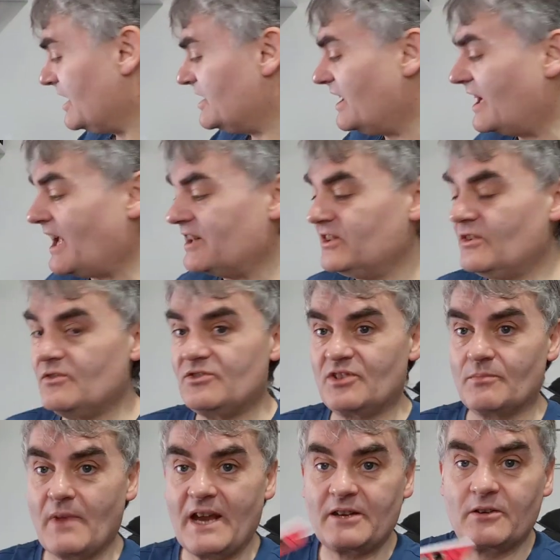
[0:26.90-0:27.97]
You can use
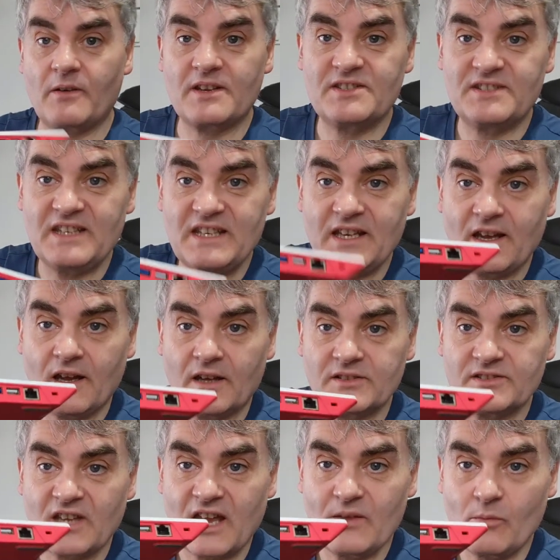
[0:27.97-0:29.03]
the micro SD
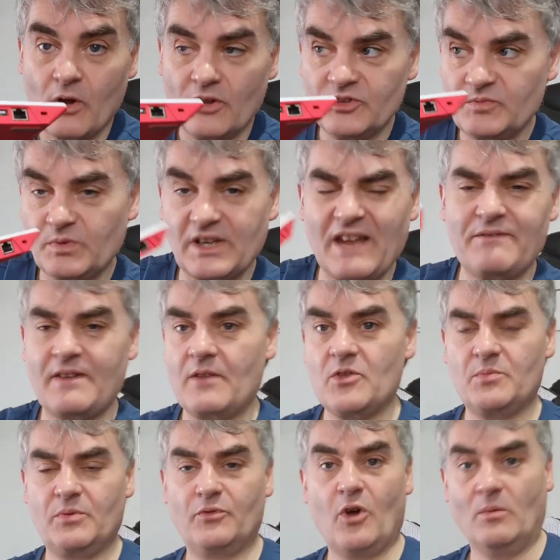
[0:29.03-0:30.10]
card type ones, but I found
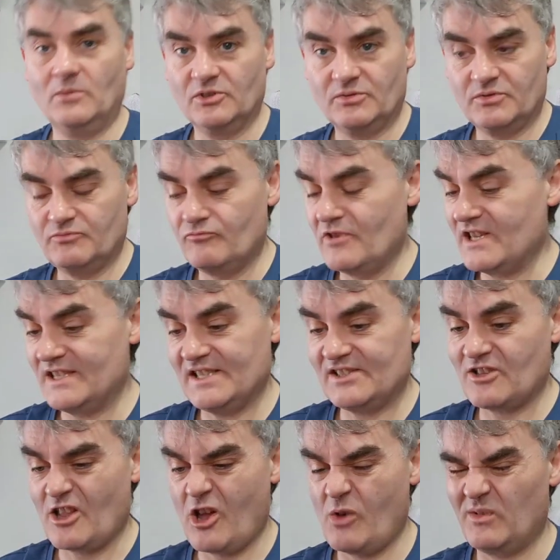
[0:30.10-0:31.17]
the performance was really
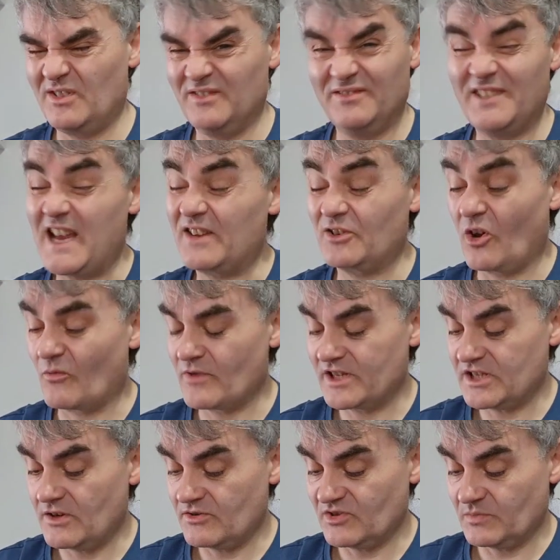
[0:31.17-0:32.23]
slow and, and not
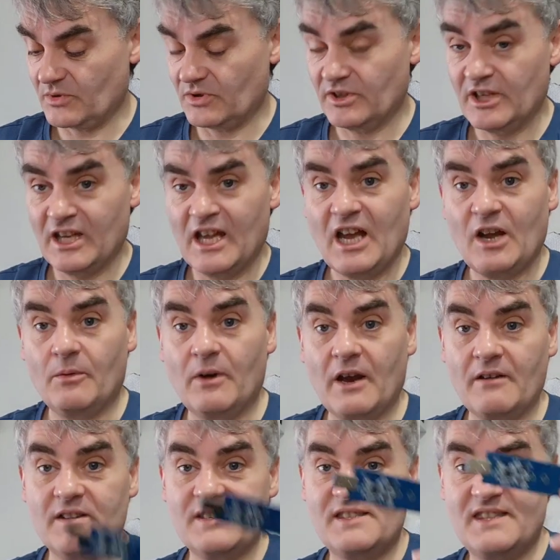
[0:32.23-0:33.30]
really usable.
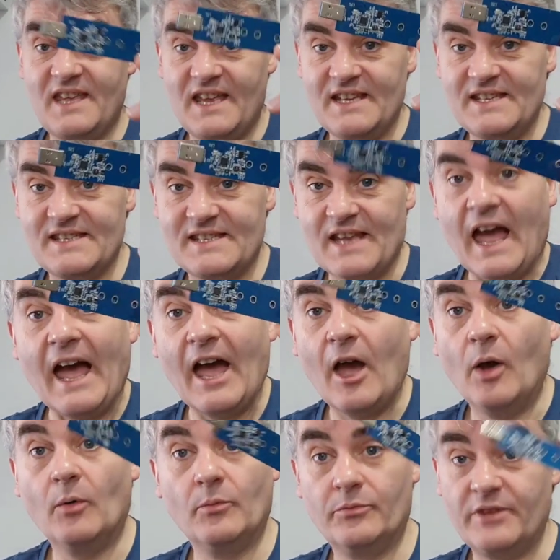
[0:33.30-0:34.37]
Whereas this,
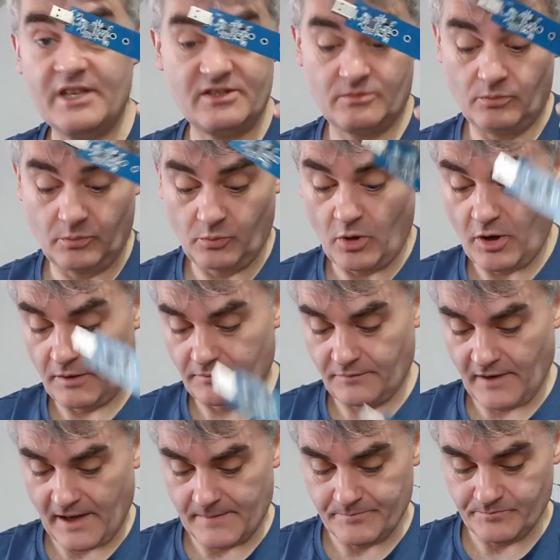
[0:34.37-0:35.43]
uh, this will work
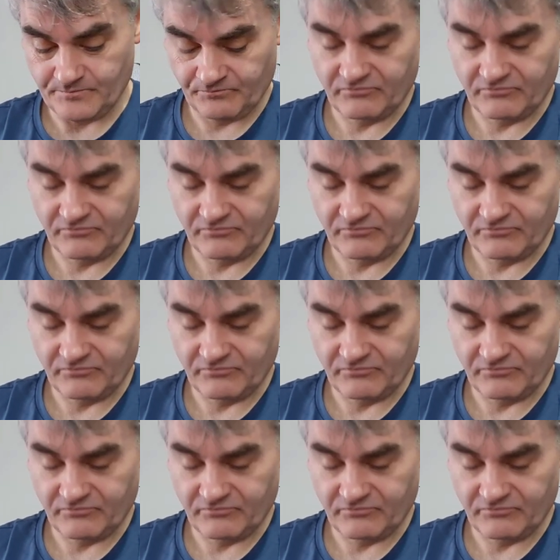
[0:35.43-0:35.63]
fine.